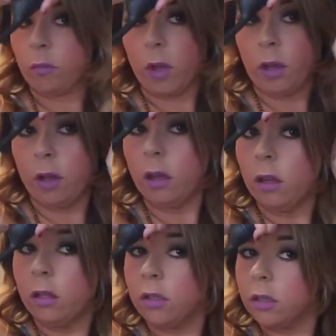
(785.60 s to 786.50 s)
Okay,
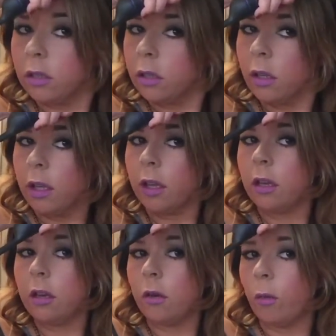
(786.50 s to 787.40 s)
and then just
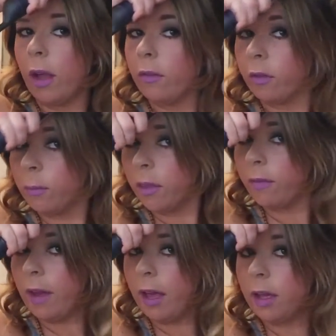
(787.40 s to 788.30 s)
again away from the
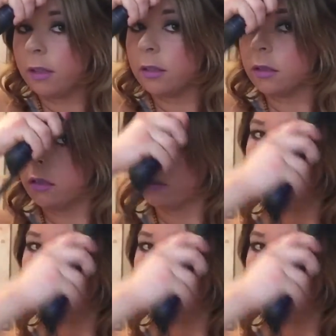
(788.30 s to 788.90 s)
face.